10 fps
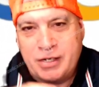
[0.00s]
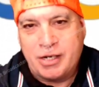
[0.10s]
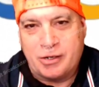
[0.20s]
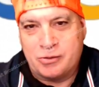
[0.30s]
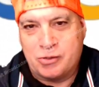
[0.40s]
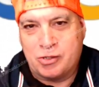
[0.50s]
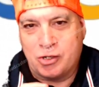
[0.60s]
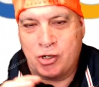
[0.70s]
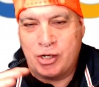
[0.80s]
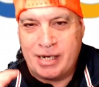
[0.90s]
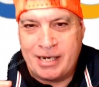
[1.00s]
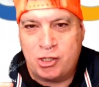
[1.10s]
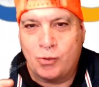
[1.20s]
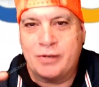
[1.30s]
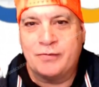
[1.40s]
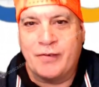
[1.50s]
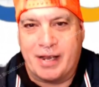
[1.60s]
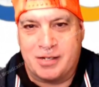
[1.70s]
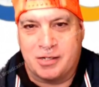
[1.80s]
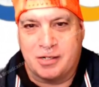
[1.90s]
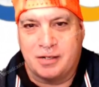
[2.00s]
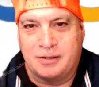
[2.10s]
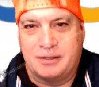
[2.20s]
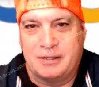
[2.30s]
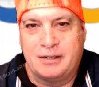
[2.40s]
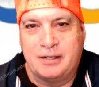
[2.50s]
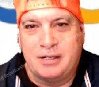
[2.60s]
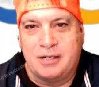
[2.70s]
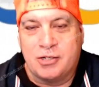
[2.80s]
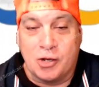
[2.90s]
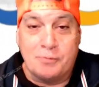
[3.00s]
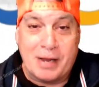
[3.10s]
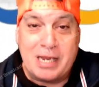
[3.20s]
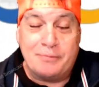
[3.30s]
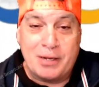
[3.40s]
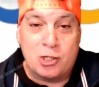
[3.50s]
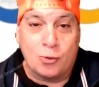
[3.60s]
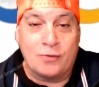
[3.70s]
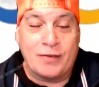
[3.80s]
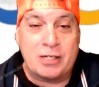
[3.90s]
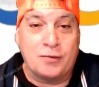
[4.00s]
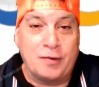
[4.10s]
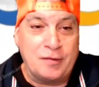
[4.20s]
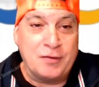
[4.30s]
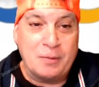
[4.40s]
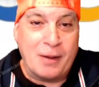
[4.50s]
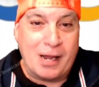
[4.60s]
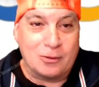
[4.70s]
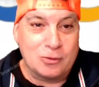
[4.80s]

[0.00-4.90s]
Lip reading: videos, you need to invest. So maybe to invest £50,